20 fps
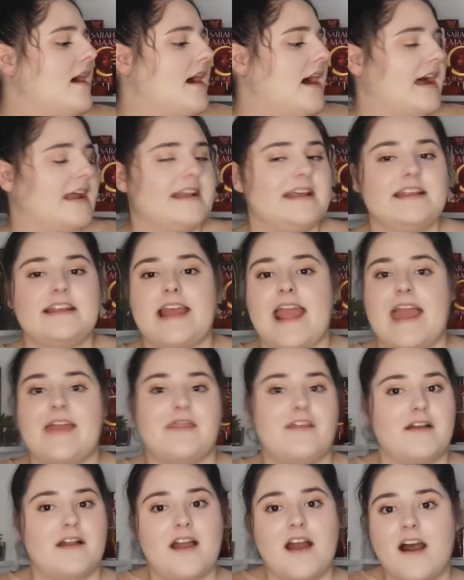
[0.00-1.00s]
and
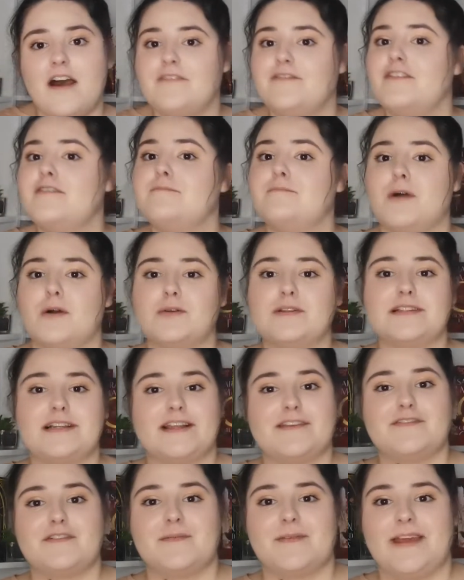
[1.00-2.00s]
the cover
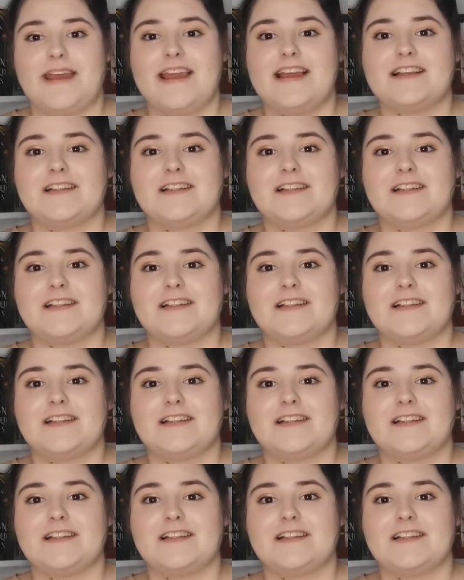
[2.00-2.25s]
mostly for me